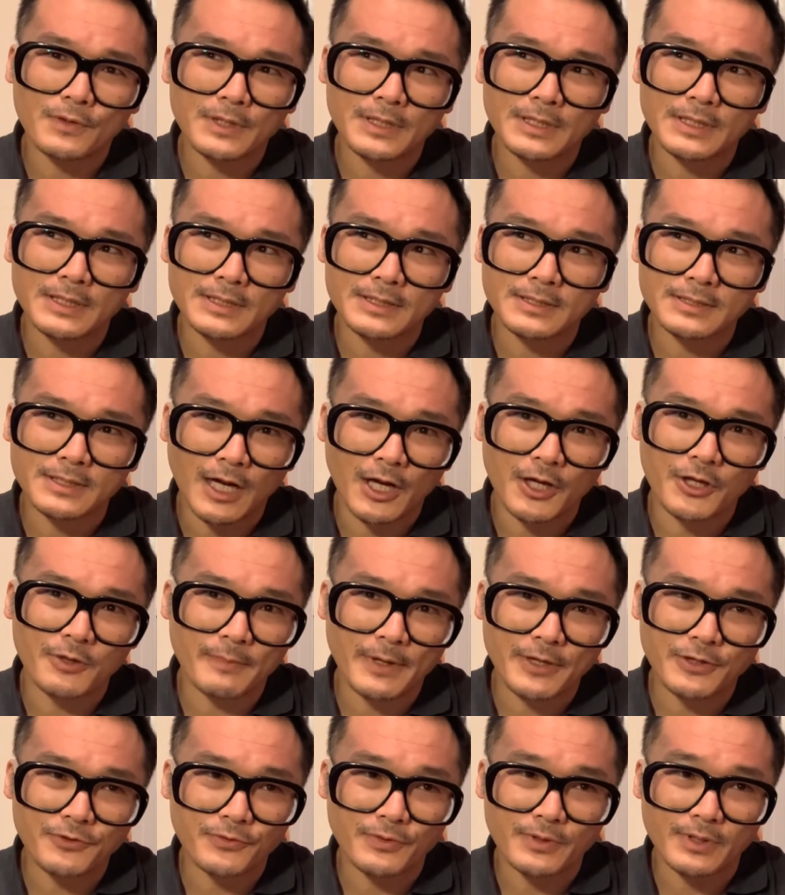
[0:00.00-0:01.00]
a
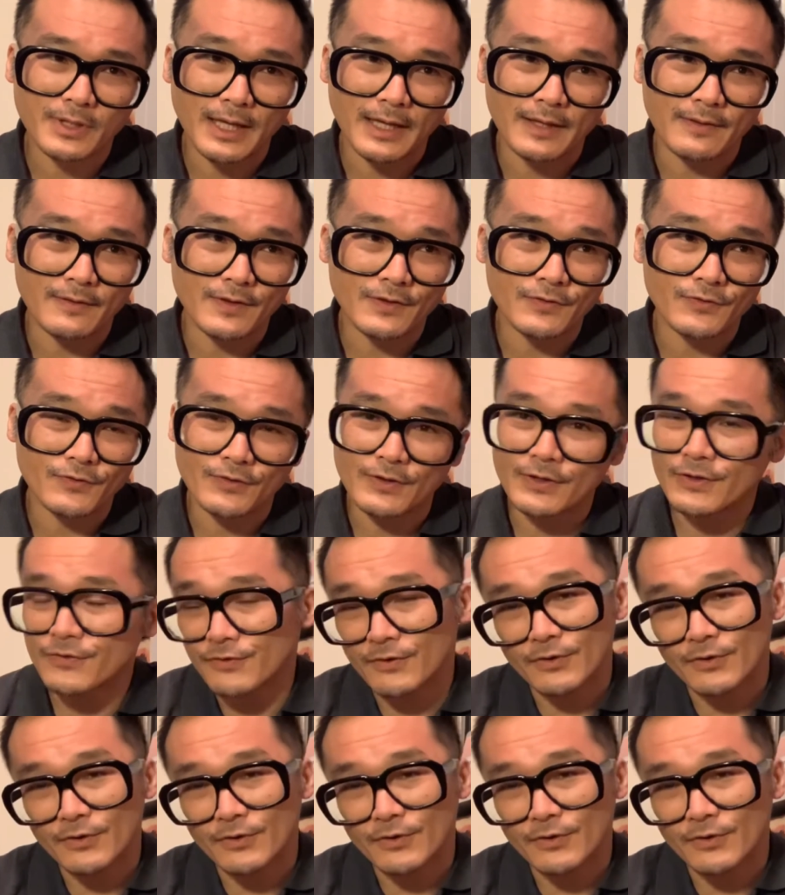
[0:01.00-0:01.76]
documentary like this is,